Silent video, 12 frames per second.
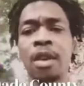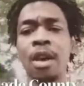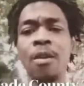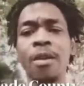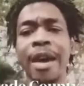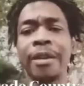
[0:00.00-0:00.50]

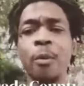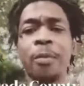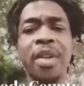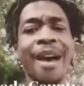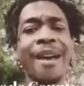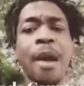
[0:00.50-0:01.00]
I don't got no
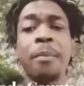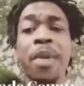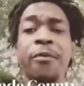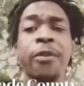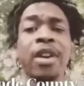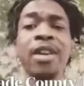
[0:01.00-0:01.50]
beef. I got
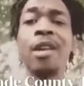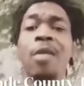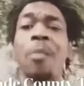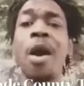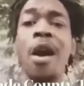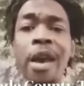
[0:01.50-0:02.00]
beef with the
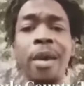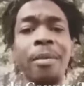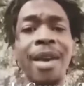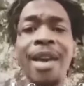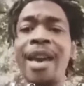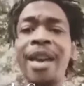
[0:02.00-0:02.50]
nigga. I'm
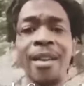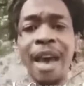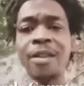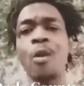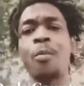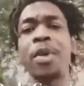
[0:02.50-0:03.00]
hunting, man. I ain't
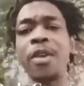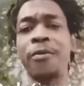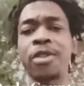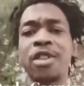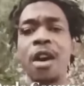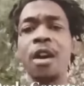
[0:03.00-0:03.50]
got no
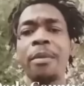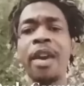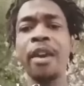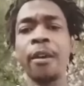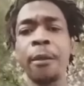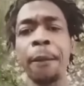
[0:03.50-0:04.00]
beef with y'all,
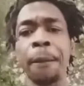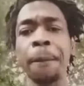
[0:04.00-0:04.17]
man.